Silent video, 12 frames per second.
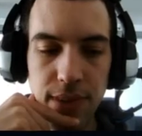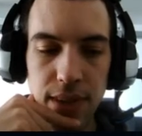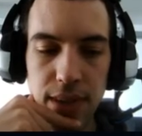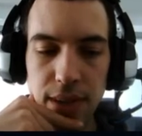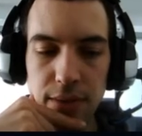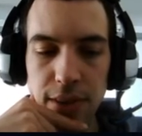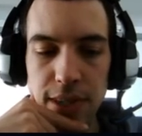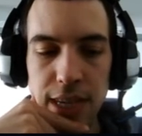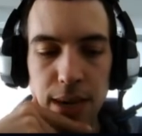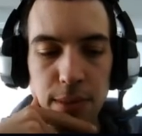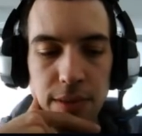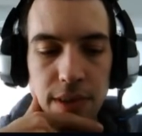For
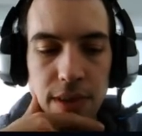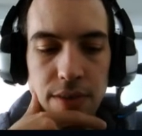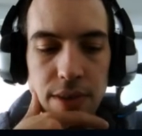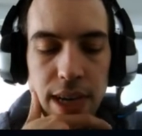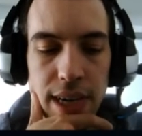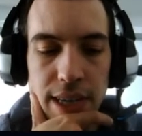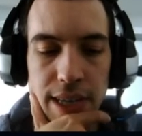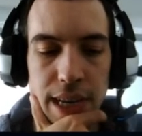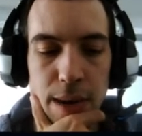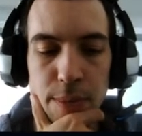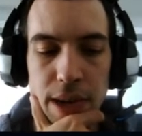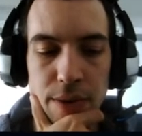example, if you create a
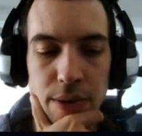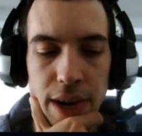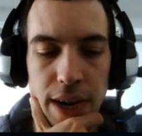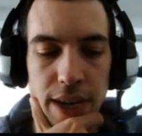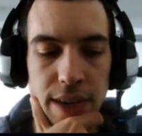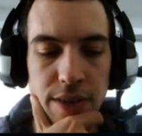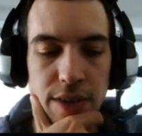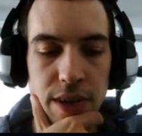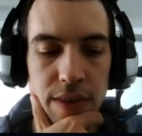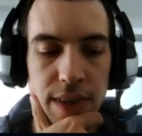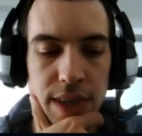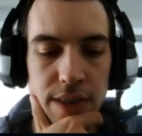numpy array and you turn
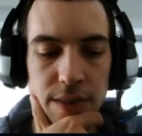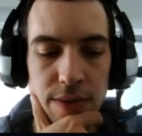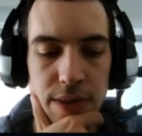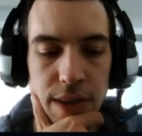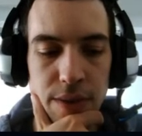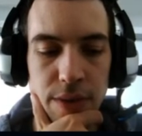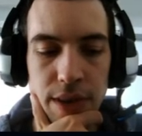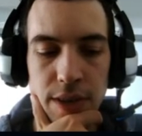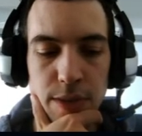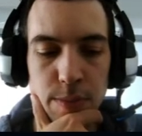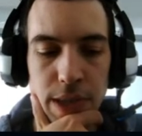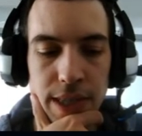that into 32
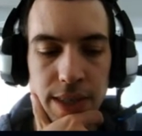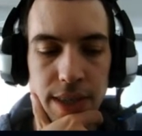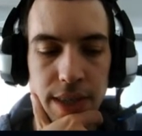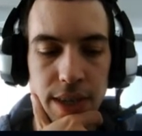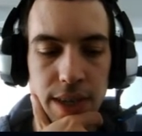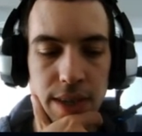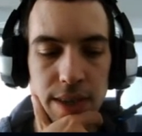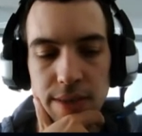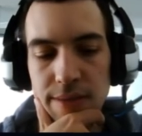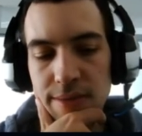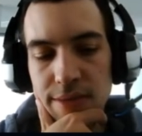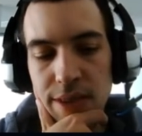bits,
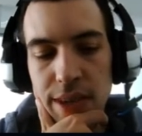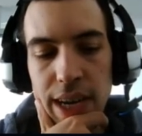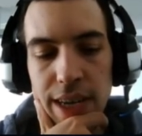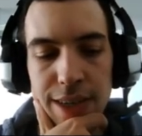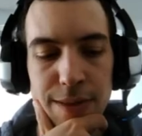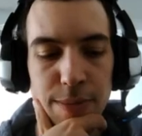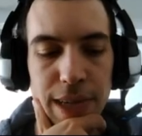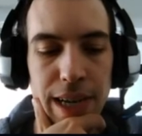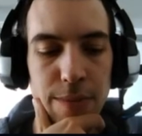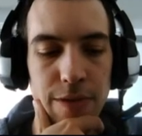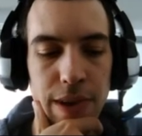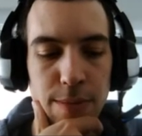you get a speed up
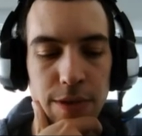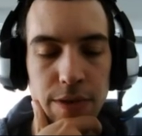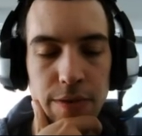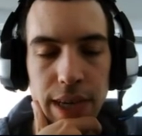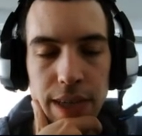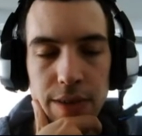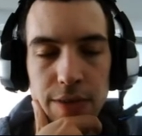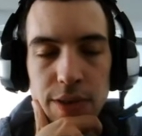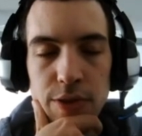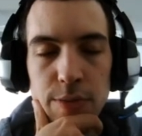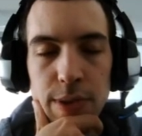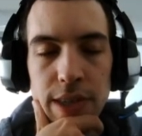of up to a factor of
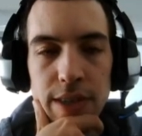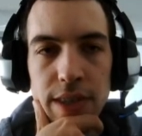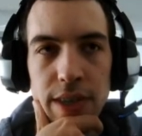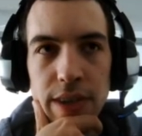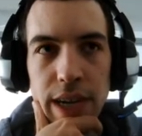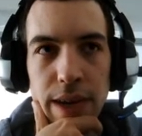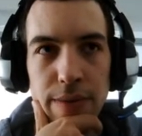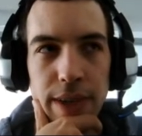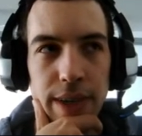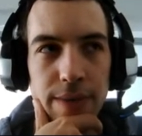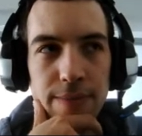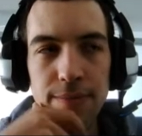2, because you're only
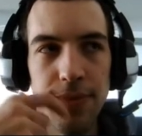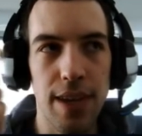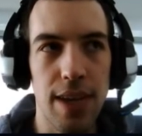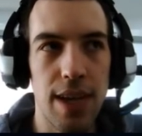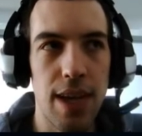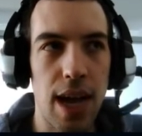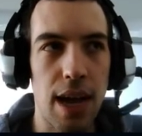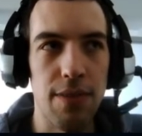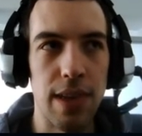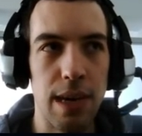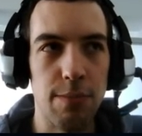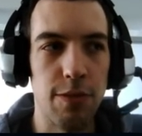having half the
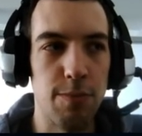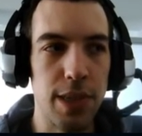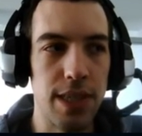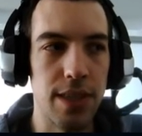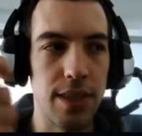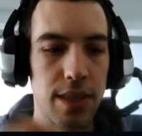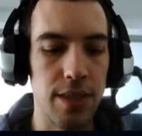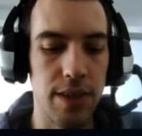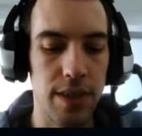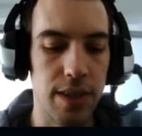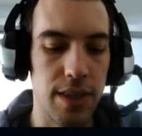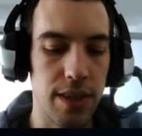number of bits in
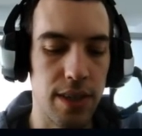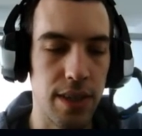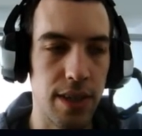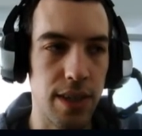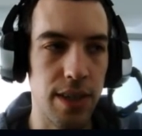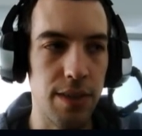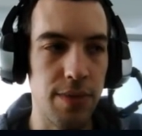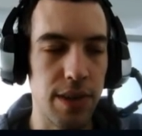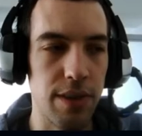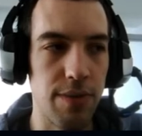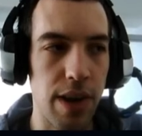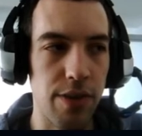your individual
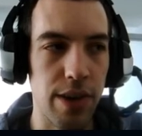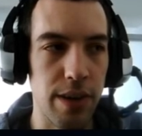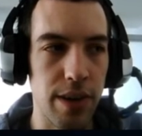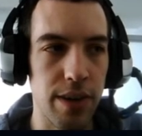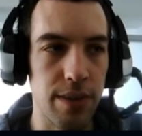variables.